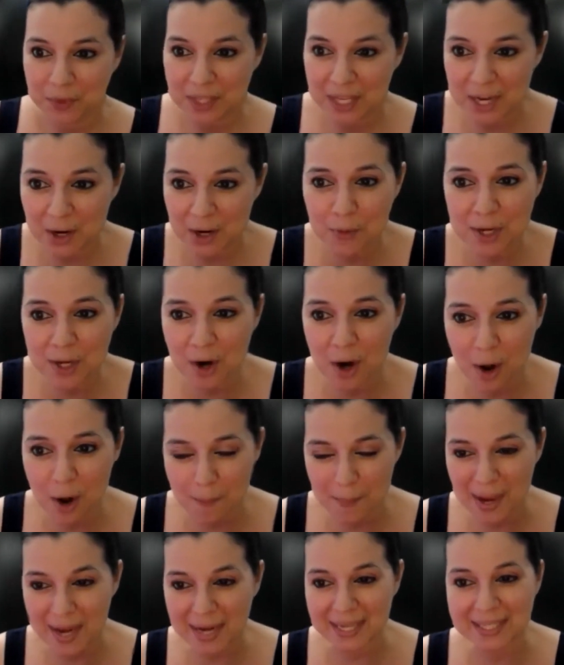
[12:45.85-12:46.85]
here we
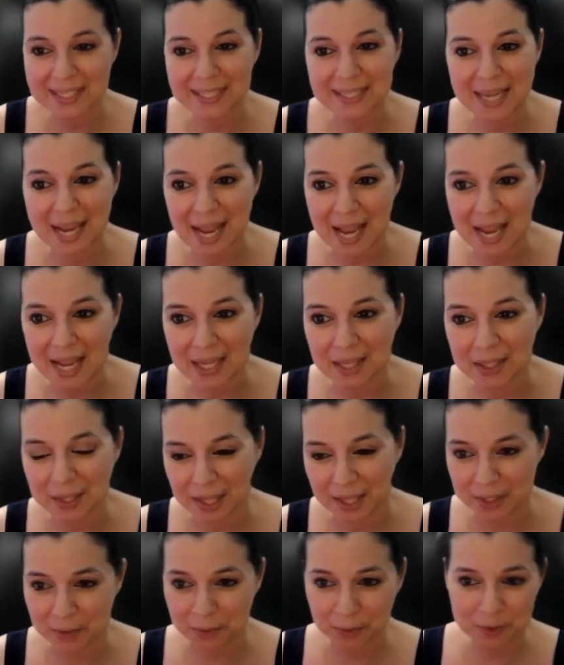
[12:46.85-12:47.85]
are back in the day,
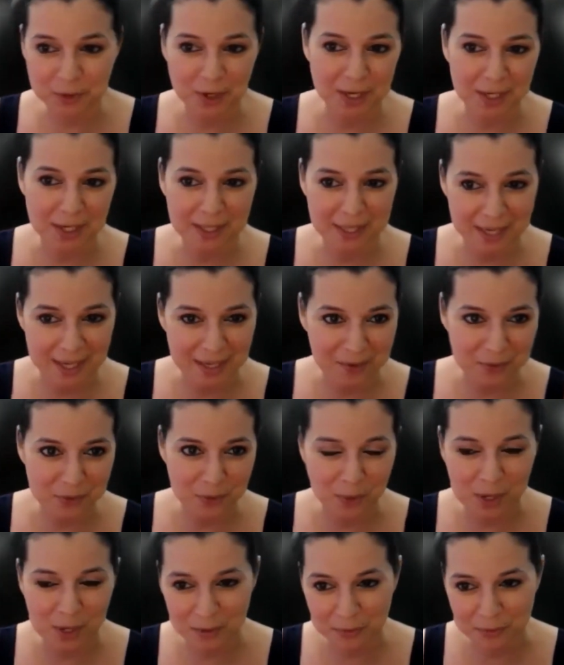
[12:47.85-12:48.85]
like we're talking like
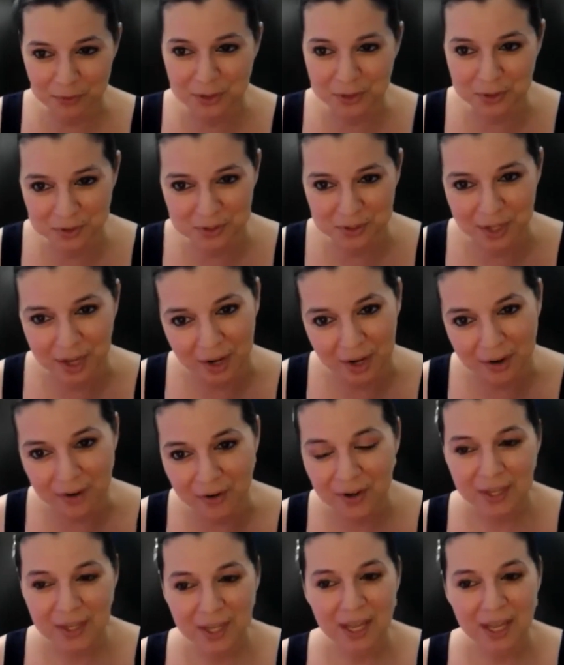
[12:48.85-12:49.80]
twelve years ago,